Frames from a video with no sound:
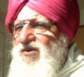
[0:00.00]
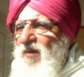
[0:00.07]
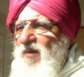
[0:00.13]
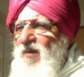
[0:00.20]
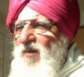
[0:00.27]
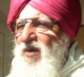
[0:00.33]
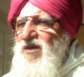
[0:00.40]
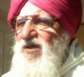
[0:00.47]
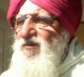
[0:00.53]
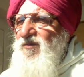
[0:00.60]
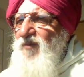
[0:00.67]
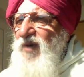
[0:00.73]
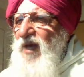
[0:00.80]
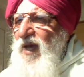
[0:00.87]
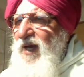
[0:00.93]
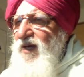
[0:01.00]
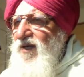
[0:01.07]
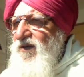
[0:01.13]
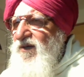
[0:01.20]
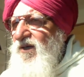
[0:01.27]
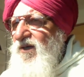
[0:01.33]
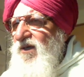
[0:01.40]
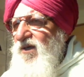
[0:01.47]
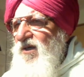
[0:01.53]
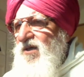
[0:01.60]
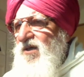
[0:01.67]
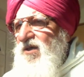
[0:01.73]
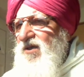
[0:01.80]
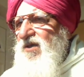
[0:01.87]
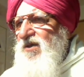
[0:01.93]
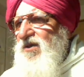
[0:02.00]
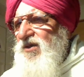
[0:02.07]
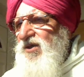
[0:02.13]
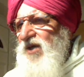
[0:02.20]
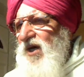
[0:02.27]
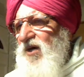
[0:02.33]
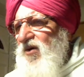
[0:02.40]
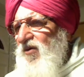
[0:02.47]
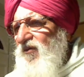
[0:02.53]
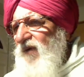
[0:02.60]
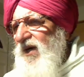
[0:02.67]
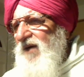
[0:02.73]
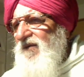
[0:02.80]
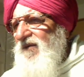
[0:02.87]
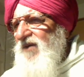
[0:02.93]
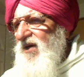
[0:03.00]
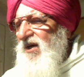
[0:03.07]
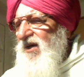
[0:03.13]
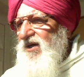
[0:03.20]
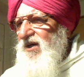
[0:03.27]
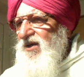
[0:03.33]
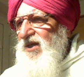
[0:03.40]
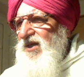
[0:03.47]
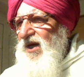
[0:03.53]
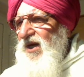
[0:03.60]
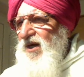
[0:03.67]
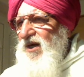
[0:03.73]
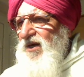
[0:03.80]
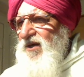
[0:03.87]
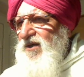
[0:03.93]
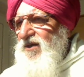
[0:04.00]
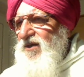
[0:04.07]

somebody is black, yellow, whatever color they are,